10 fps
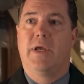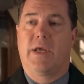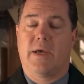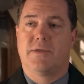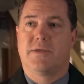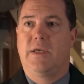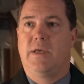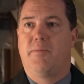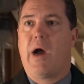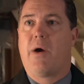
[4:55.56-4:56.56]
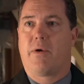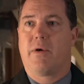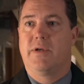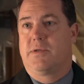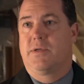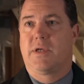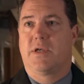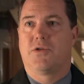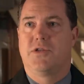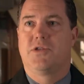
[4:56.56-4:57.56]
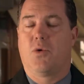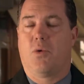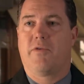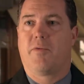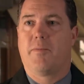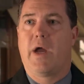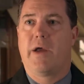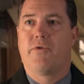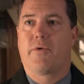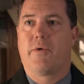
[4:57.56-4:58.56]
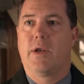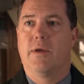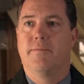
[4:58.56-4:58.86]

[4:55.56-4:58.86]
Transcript: because the power is essentially stolen from the hydro grid.